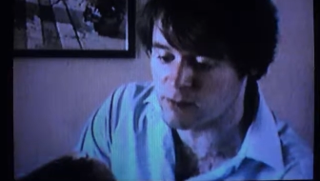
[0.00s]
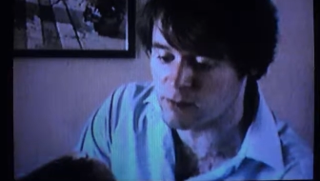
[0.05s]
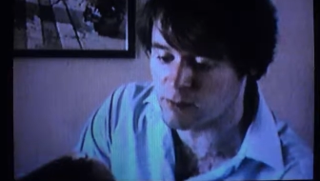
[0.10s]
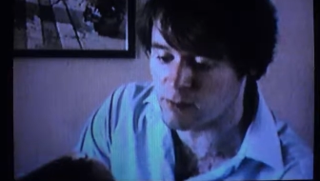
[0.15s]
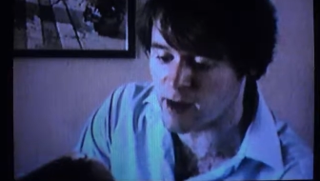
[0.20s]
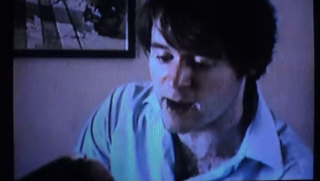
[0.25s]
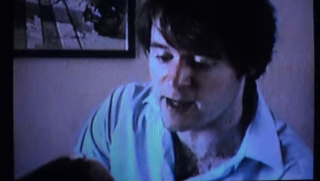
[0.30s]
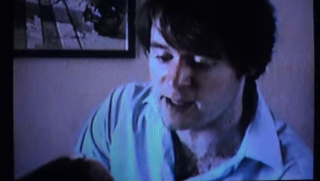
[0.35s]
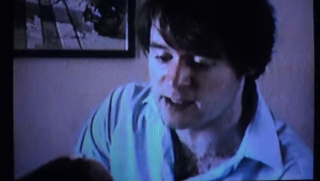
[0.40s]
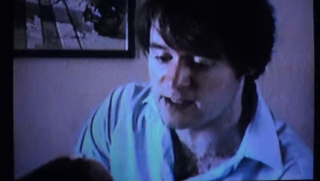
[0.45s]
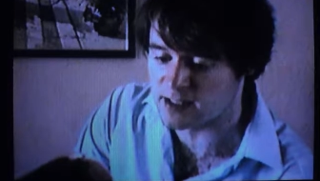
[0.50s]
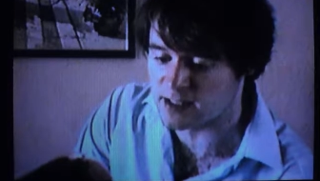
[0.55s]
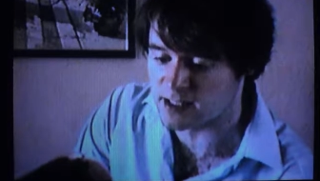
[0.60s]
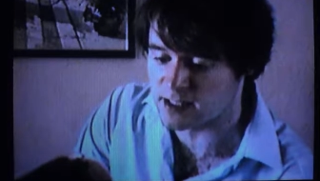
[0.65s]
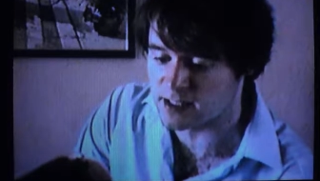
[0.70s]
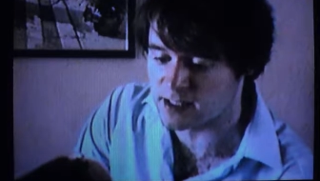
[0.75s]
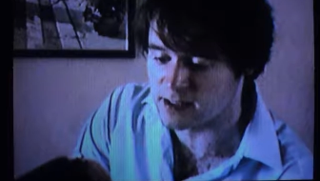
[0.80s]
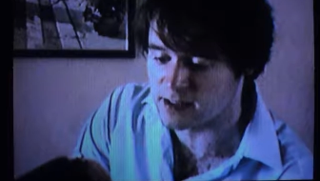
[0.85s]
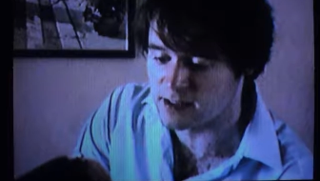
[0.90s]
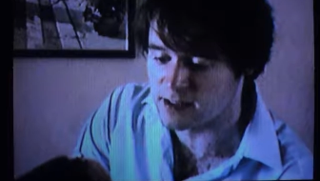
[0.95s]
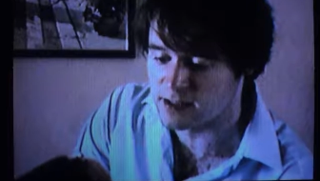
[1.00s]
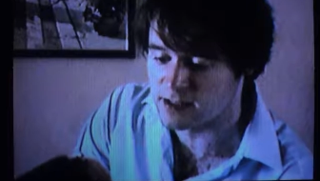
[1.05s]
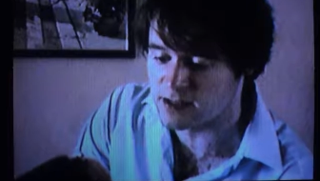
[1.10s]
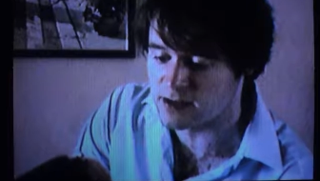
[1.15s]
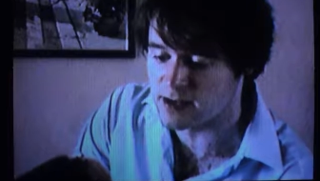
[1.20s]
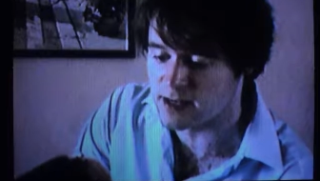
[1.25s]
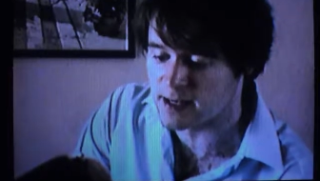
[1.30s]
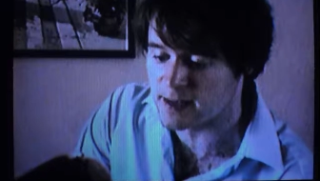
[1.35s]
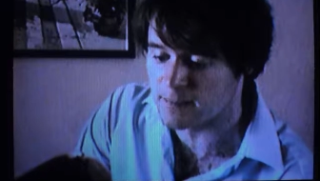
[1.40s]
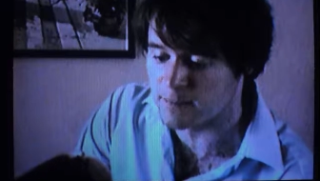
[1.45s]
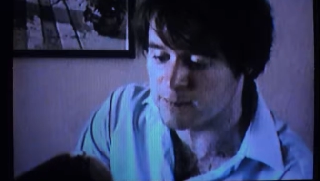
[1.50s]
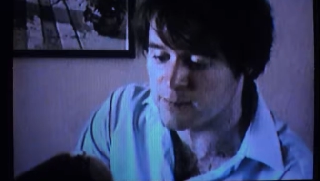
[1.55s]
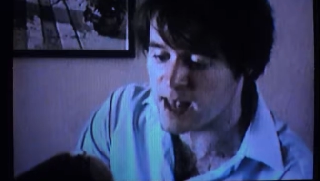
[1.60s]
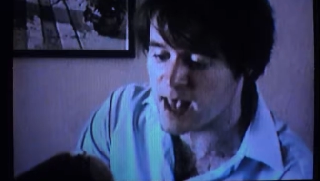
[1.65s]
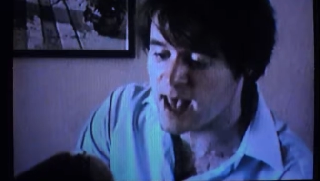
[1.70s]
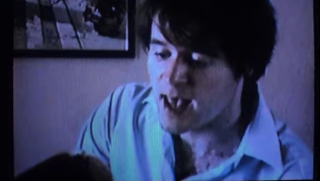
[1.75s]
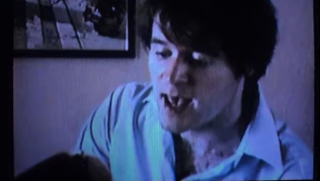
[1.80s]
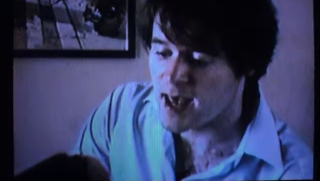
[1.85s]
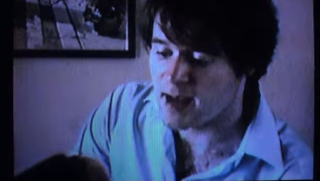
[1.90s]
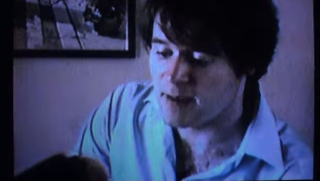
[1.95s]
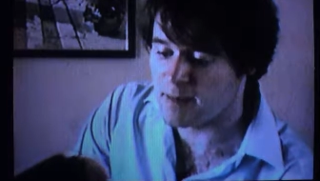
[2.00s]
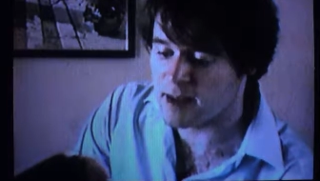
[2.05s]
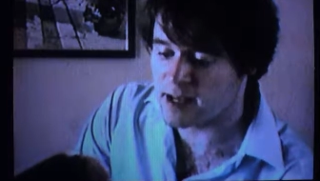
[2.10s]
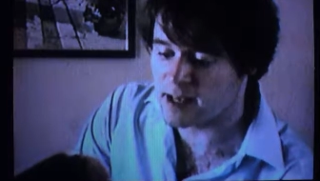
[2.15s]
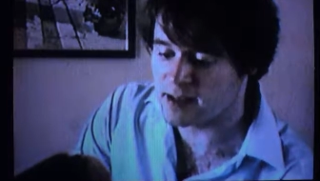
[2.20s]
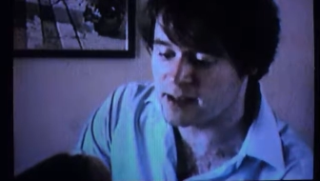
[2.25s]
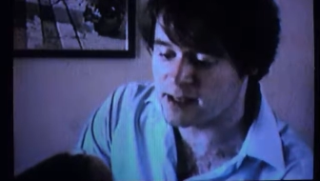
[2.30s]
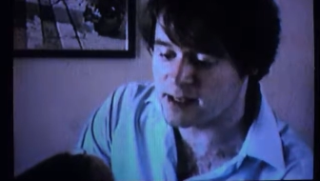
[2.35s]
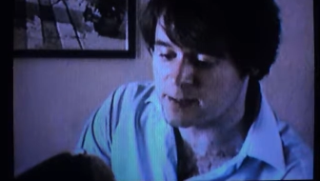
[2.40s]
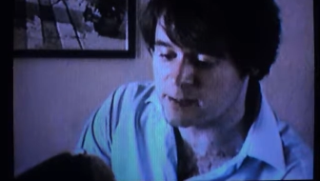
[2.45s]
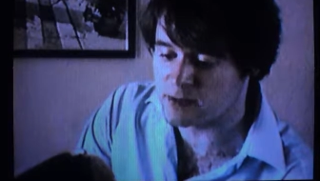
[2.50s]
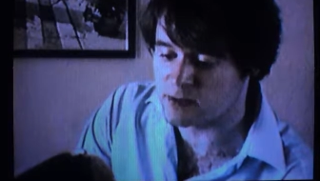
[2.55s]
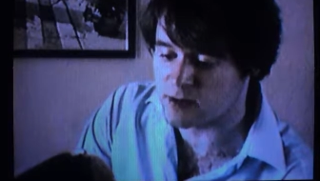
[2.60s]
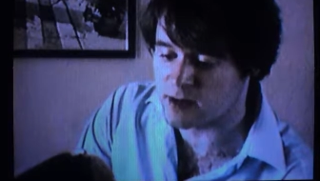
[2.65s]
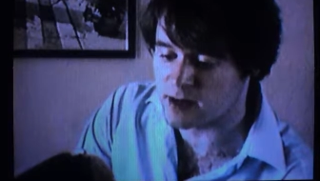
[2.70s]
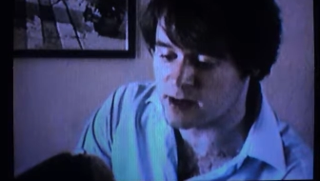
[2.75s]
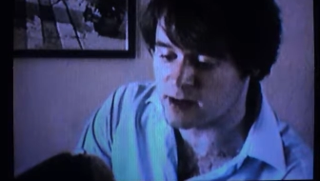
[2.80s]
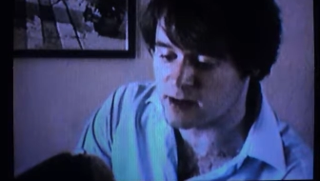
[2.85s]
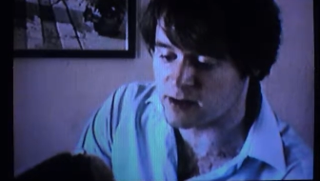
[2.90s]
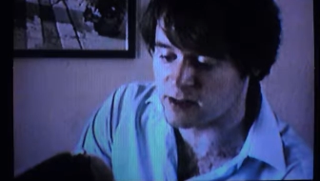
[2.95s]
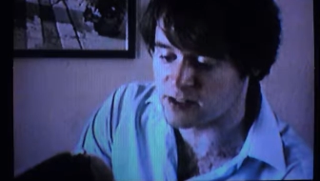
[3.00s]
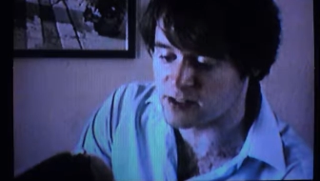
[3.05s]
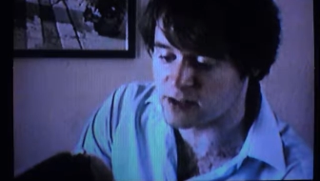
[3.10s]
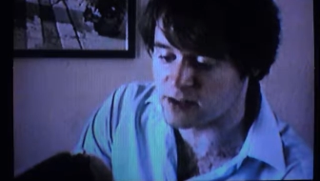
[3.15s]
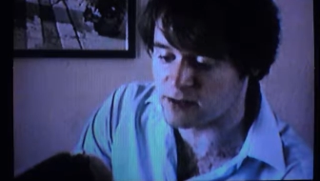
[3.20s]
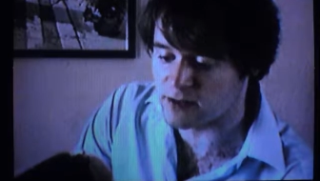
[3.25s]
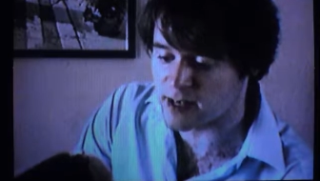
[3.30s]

wineskin to him, and maketh him drunk also,